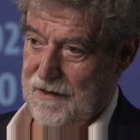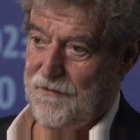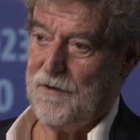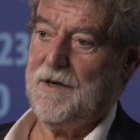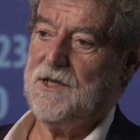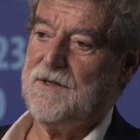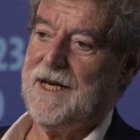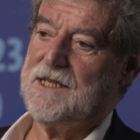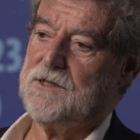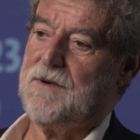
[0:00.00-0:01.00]

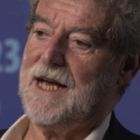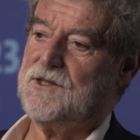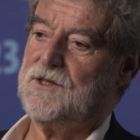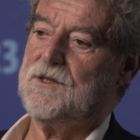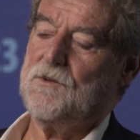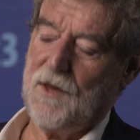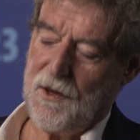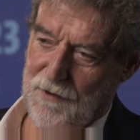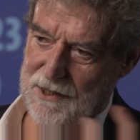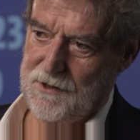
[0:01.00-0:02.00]
information extraction, with
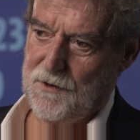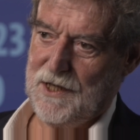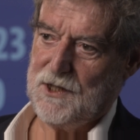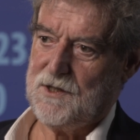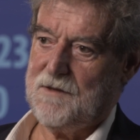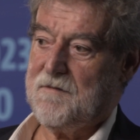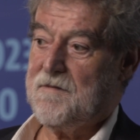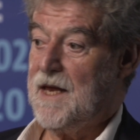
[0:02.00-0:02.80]
the restoration.